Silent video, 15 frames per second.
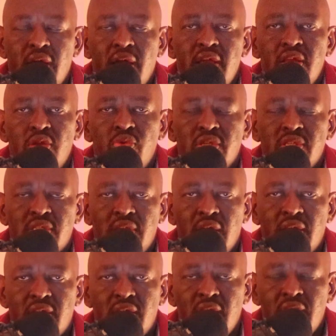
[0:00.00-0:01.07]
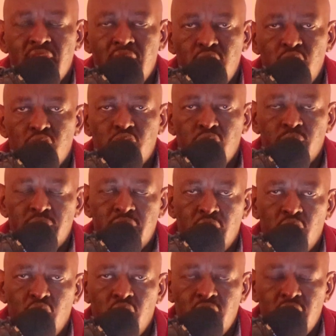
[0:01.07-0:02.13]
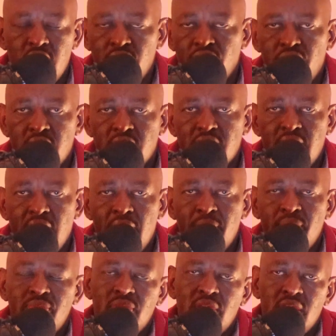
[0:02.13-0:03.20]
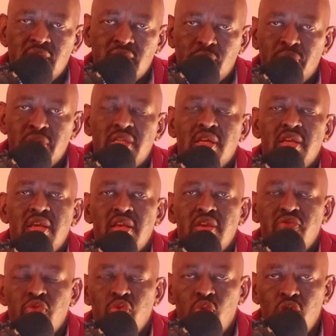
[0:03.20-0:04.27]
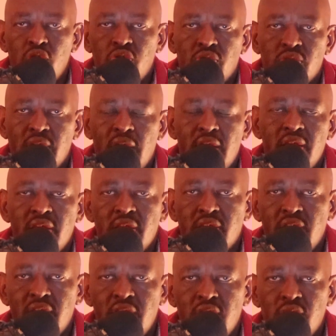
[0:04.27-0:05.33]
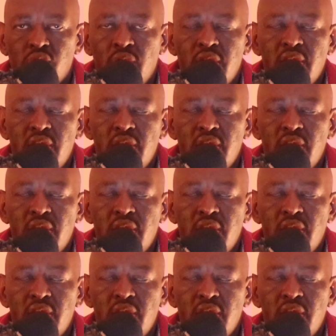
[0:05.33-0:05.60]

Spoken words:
guide when starting a YouTube channel in Vietnam, especially if you want to turn it into